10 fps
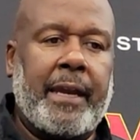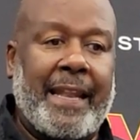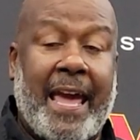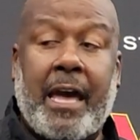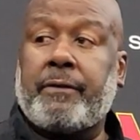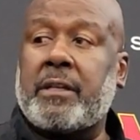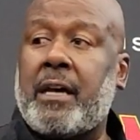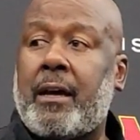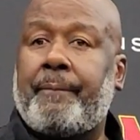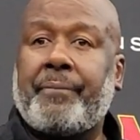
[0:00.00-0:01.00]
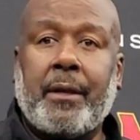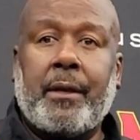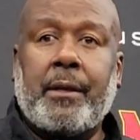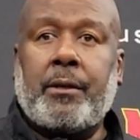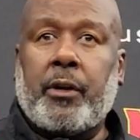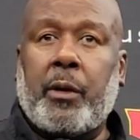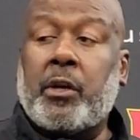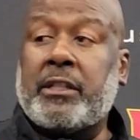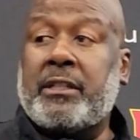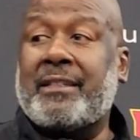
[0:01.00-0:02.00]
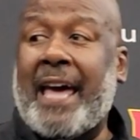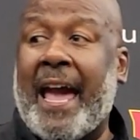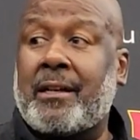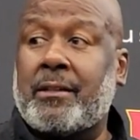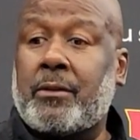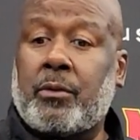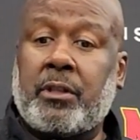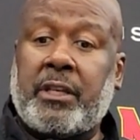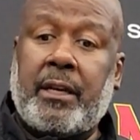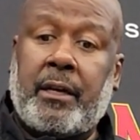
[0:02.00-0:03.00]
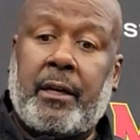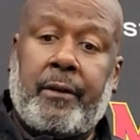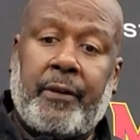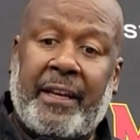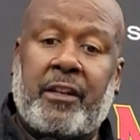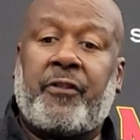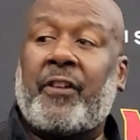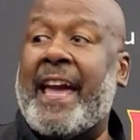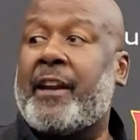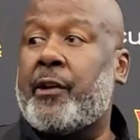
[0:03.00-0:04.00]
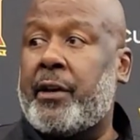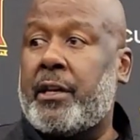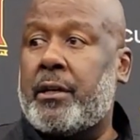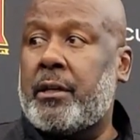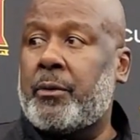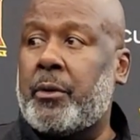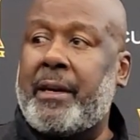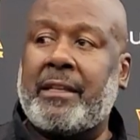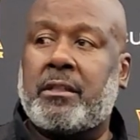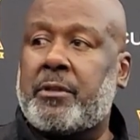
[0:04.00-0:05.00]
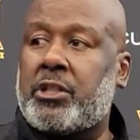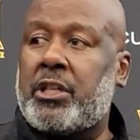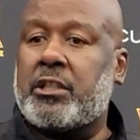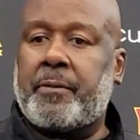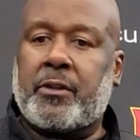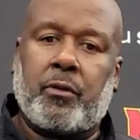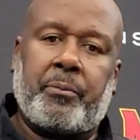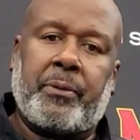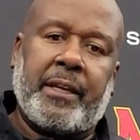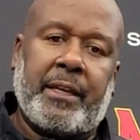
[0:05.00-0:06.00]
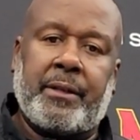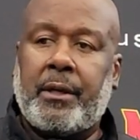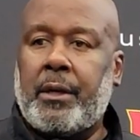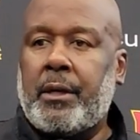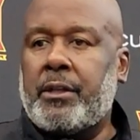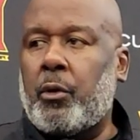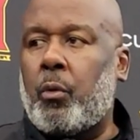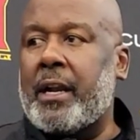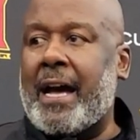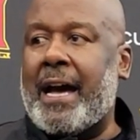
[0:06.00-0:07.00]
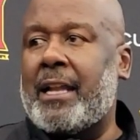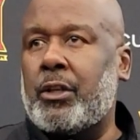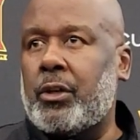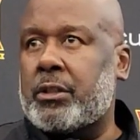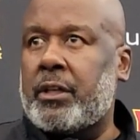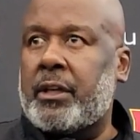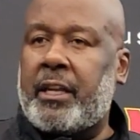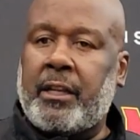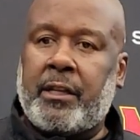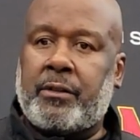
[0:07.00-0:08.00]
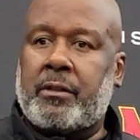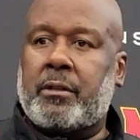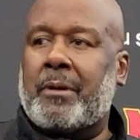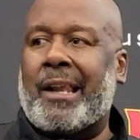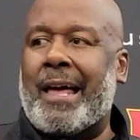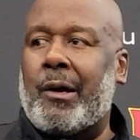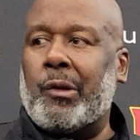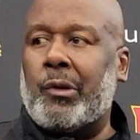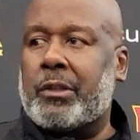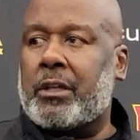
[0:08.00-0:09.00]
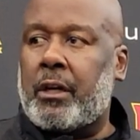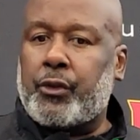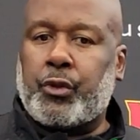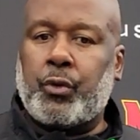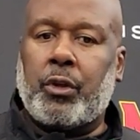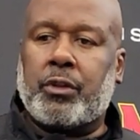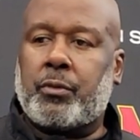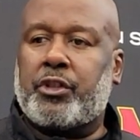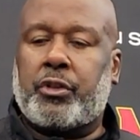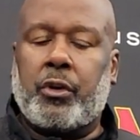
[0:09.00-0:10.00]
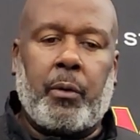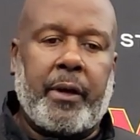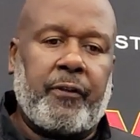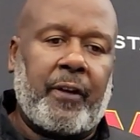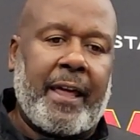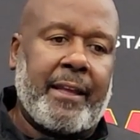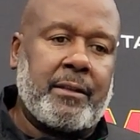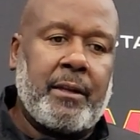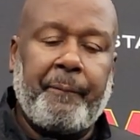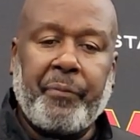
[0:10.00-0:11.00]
at halftime, you know, they wanted to attack us on the in the flat area. We made some adjustments from playing the one high look to getting into some cloud looks, cover two looks, which took away the flats.